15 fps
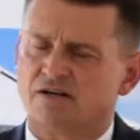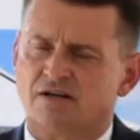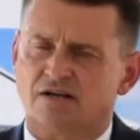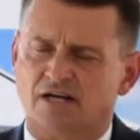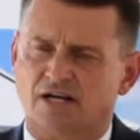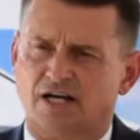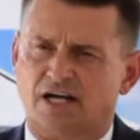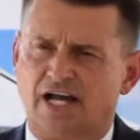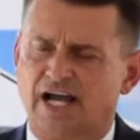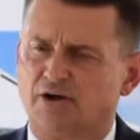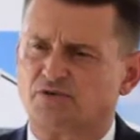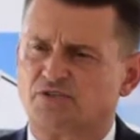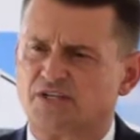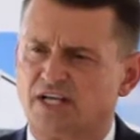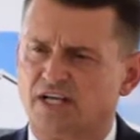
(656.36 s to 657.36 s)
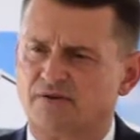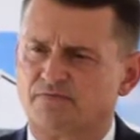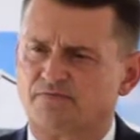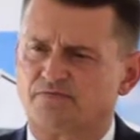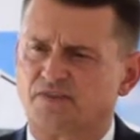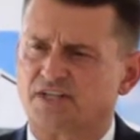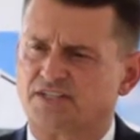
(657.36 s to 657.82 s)
housing
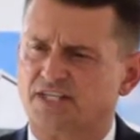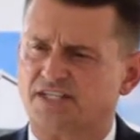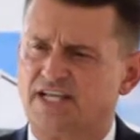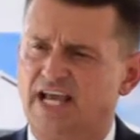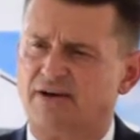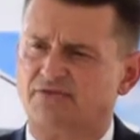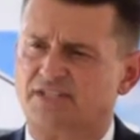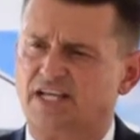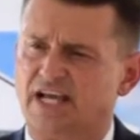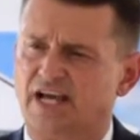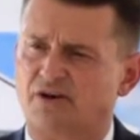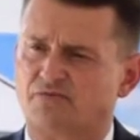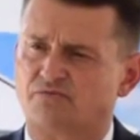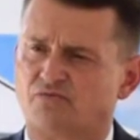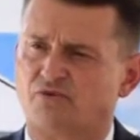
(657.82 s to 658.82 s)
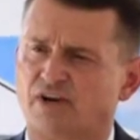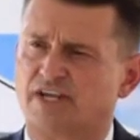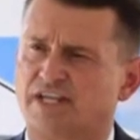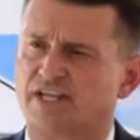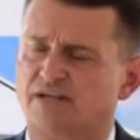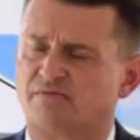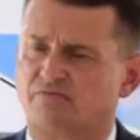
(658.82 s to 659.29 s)
to downtown,
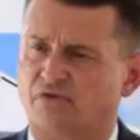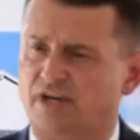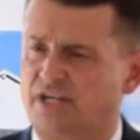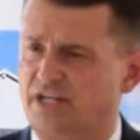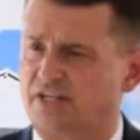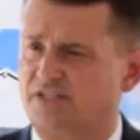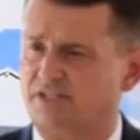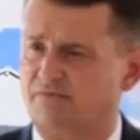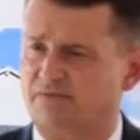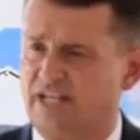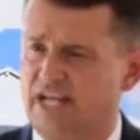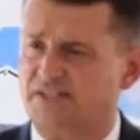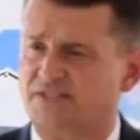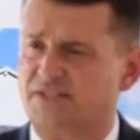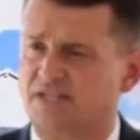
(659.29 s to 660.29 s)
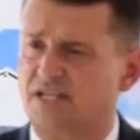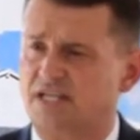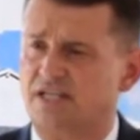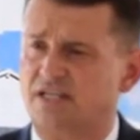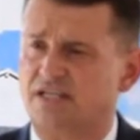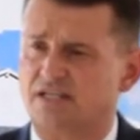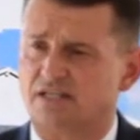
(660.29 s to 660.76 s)
bringing some
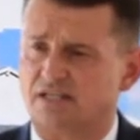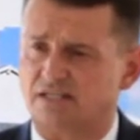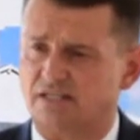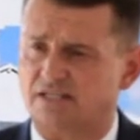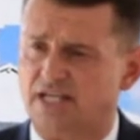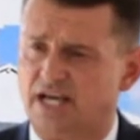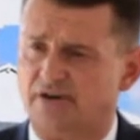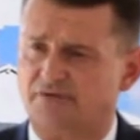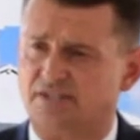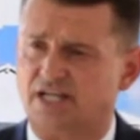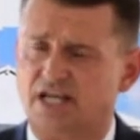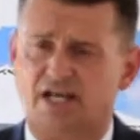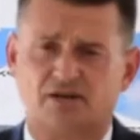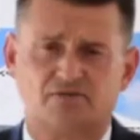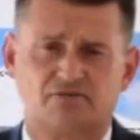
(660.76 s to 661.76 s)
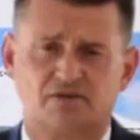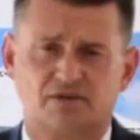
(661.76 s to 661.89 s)
density to downtown,